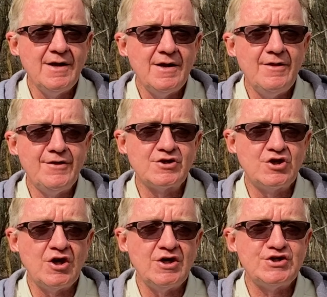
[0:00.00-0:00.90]
the
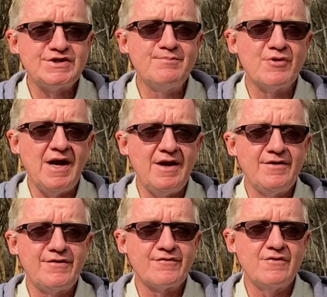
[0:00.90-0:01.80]
church
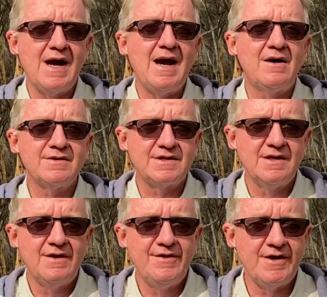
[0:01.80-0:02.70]
spread throughout
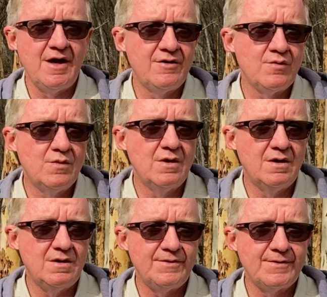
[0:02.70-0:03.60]
the known
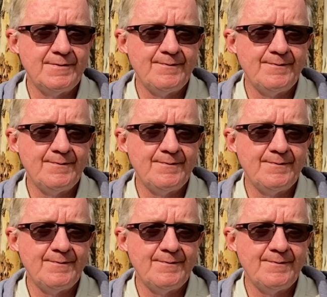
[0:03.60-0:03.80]
world.